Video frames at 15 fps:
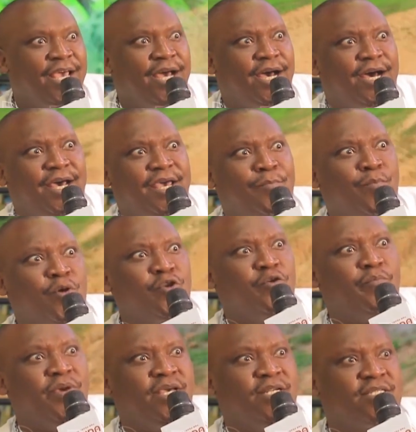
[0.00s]
uh, a
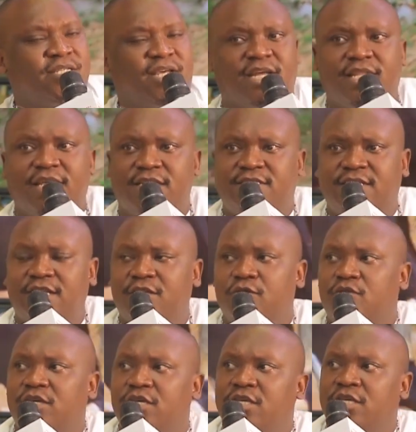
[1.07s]
monument, and they're telling
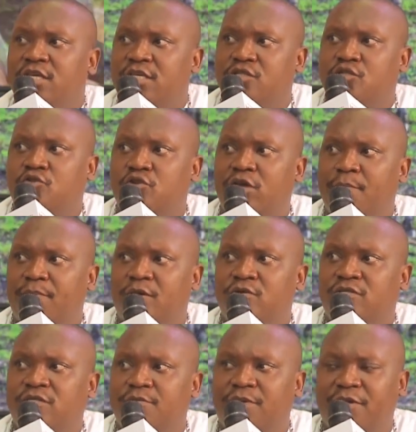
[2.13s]
you the history
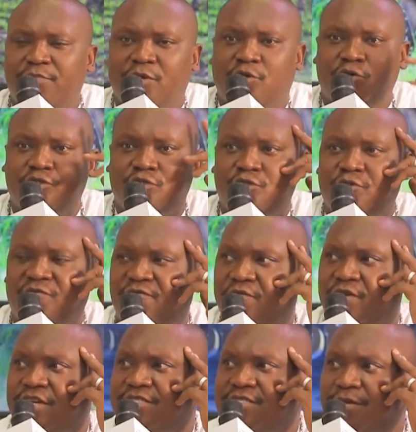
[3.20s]
about it, but because you're
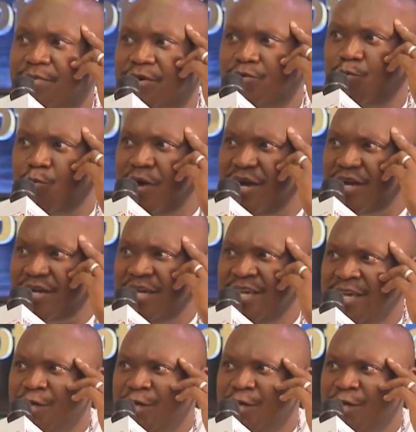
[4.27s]
focused about work,